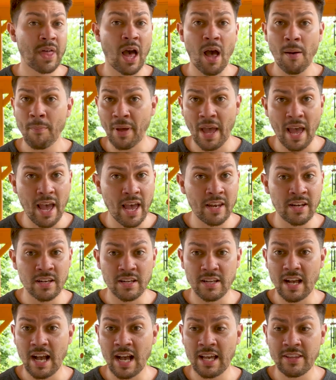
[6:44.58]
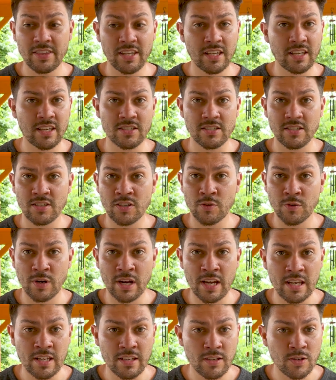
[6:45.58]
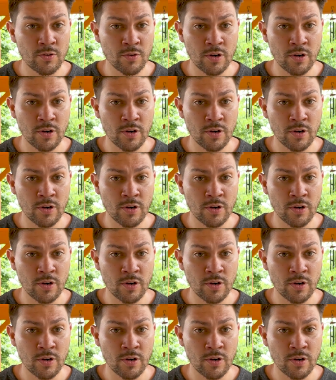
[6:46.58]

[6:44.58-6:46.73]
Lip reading: Not bad. I think it's a great